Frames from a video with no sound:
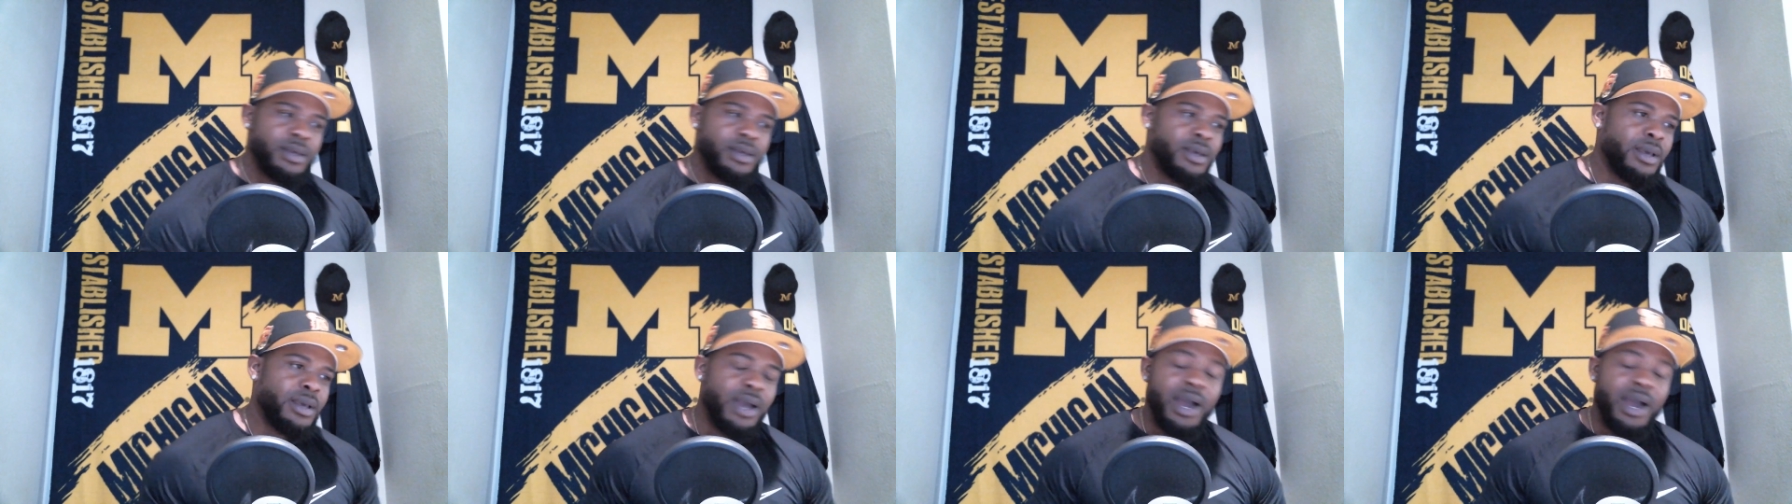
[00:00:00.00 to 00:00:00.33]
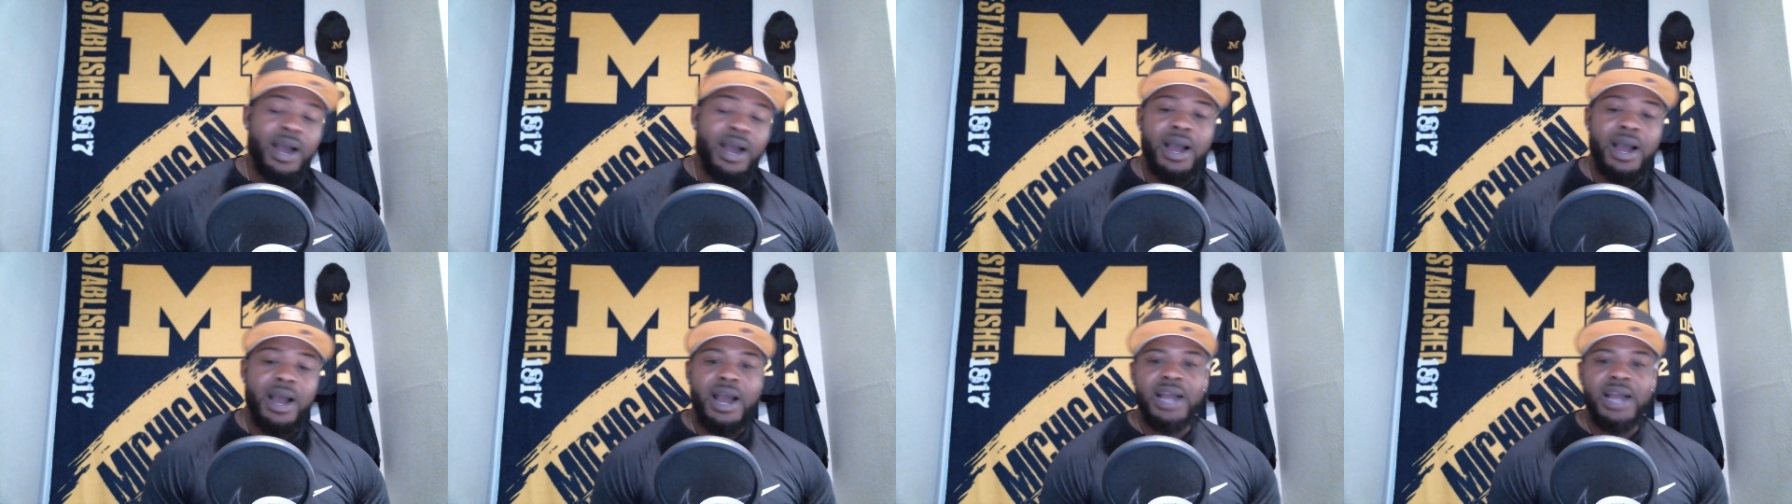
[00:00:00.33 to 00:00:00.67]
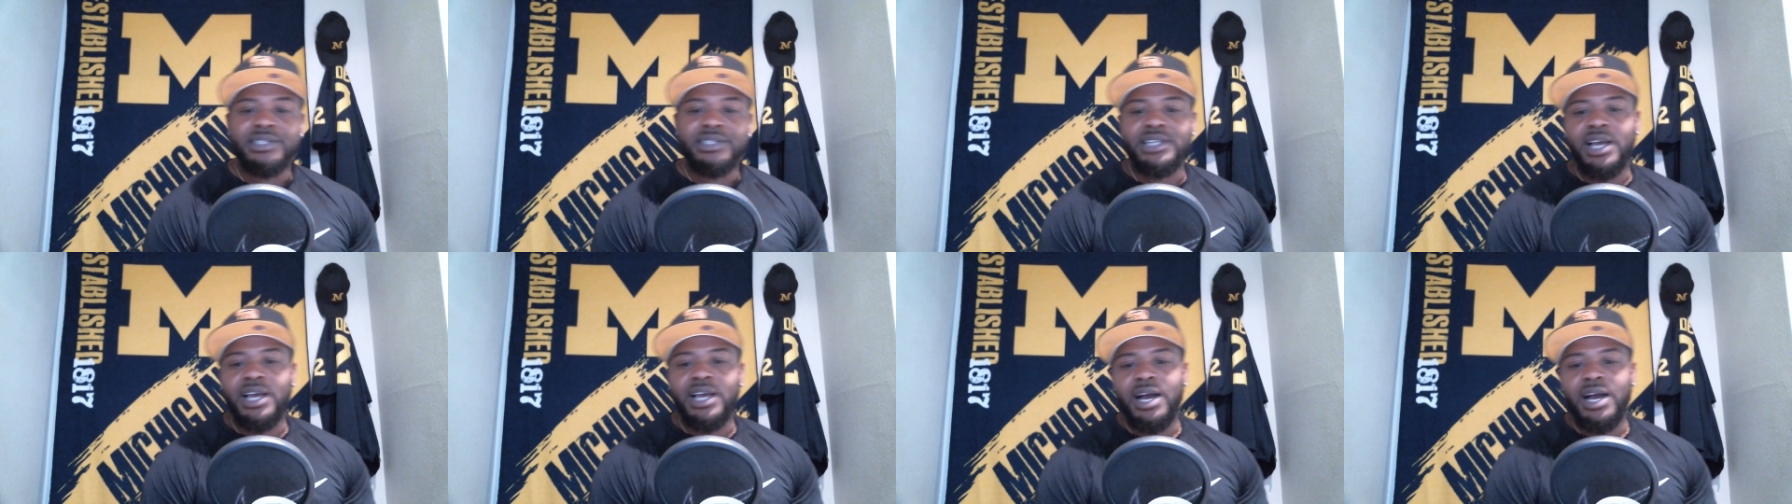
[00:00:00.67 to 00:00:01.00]
All
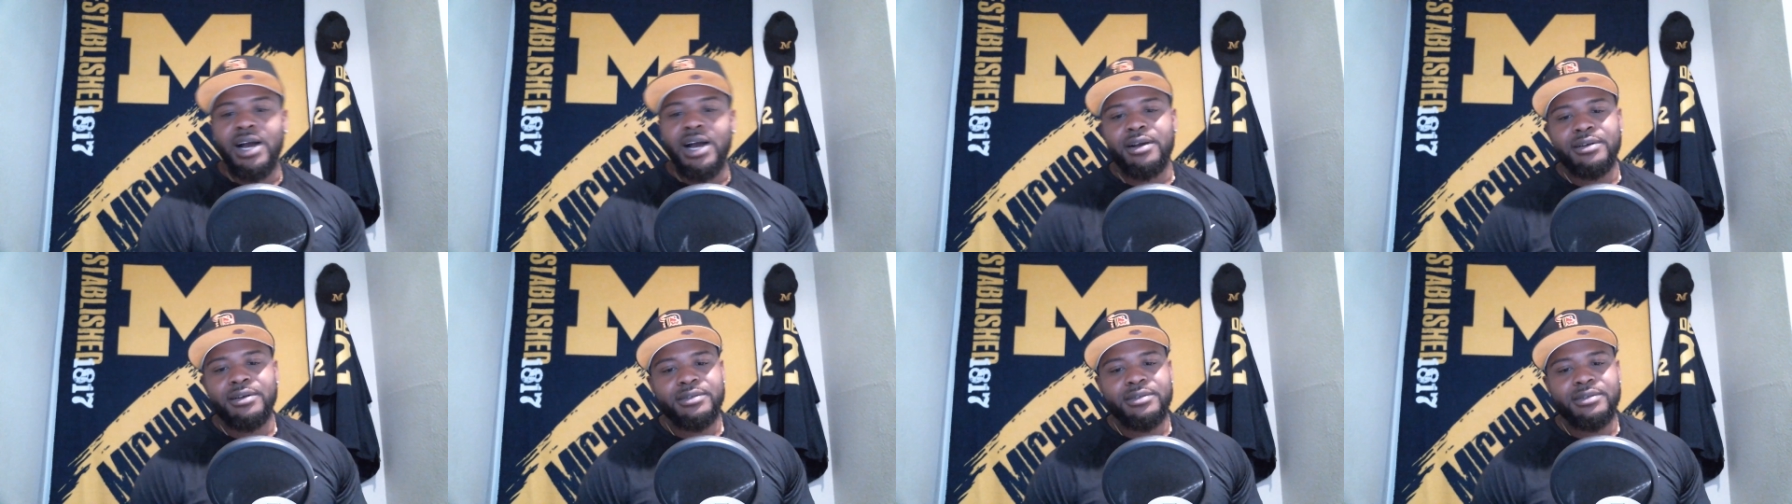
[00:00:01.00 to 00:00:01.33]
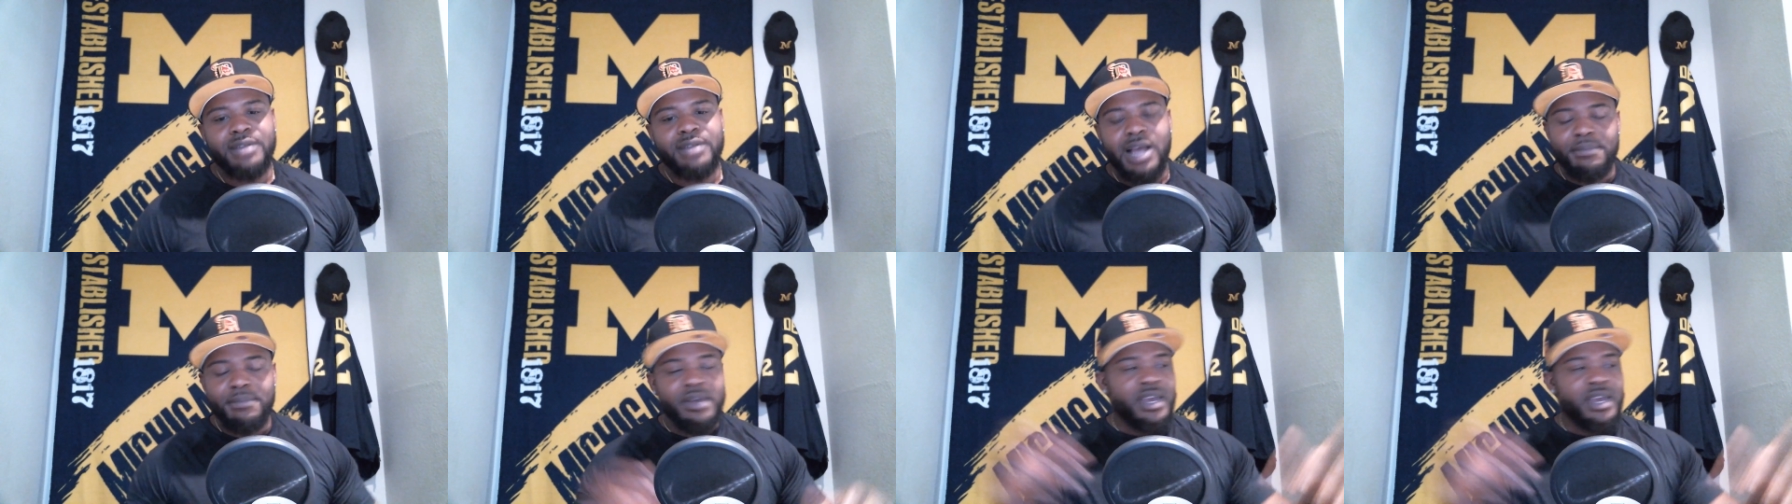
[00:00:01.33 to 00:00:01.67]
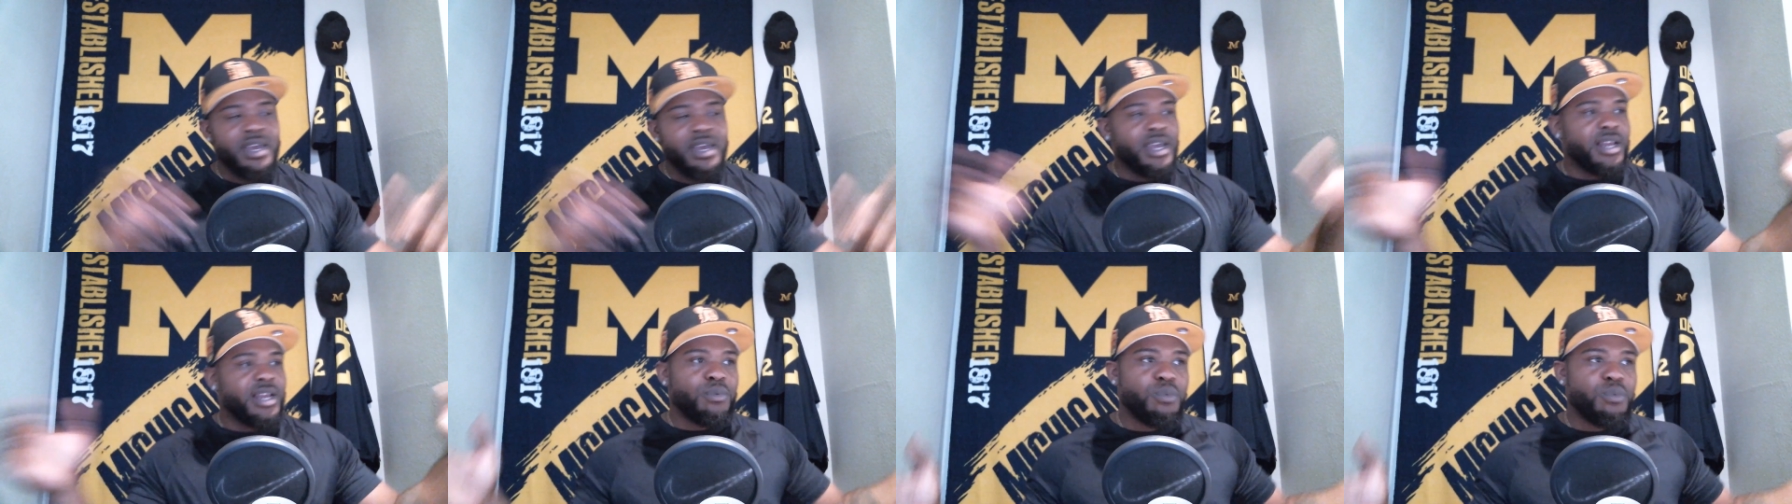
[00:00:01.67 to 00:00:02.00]
right, y'all. I
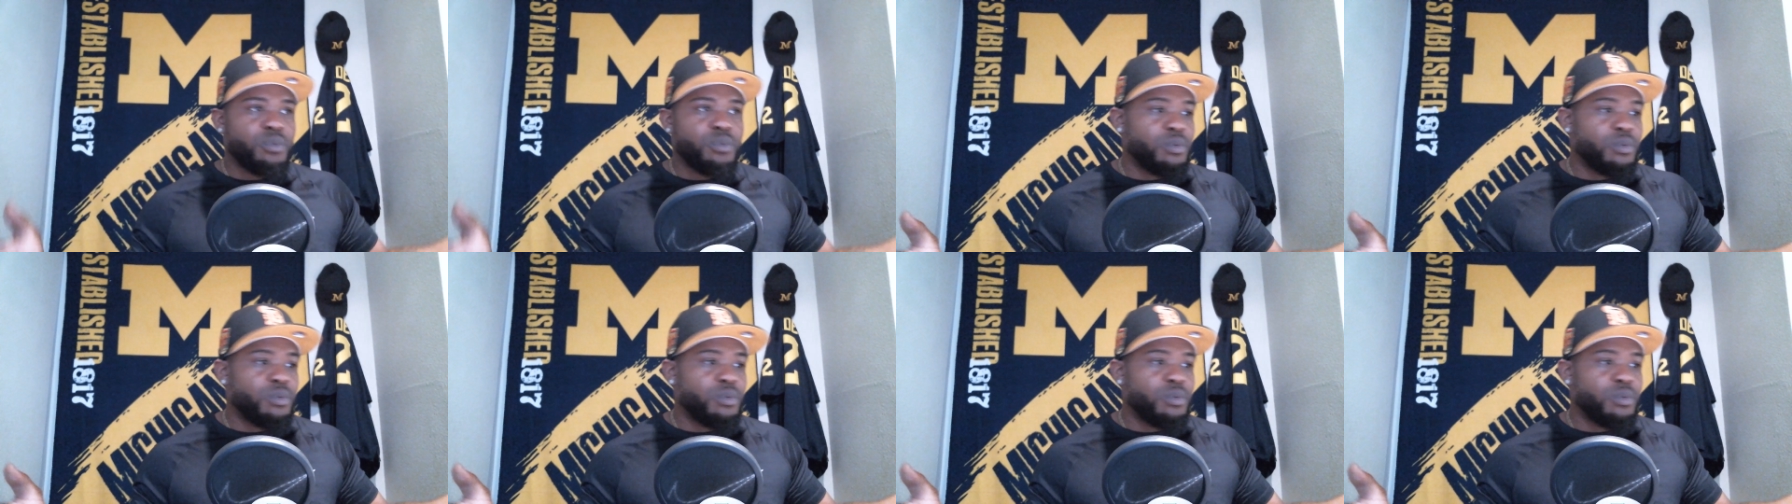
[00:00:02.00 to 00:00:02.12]
mean,